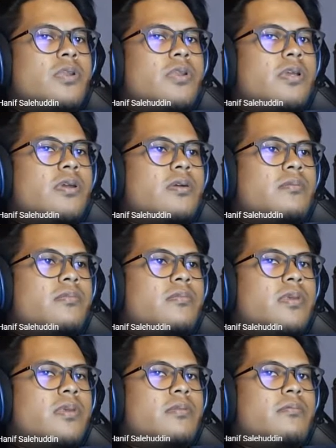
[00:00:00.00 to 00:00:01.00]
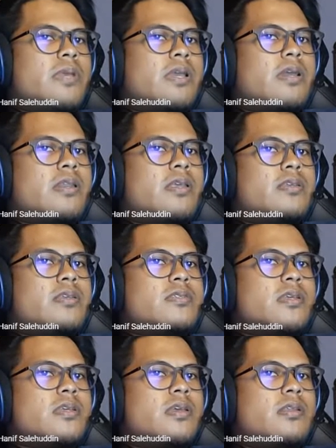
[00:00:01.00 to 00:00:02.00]
put the
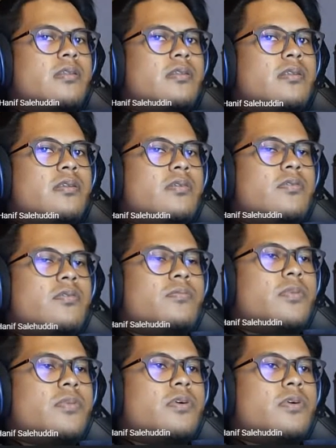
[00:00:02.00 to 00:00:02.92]
mechanics and the loot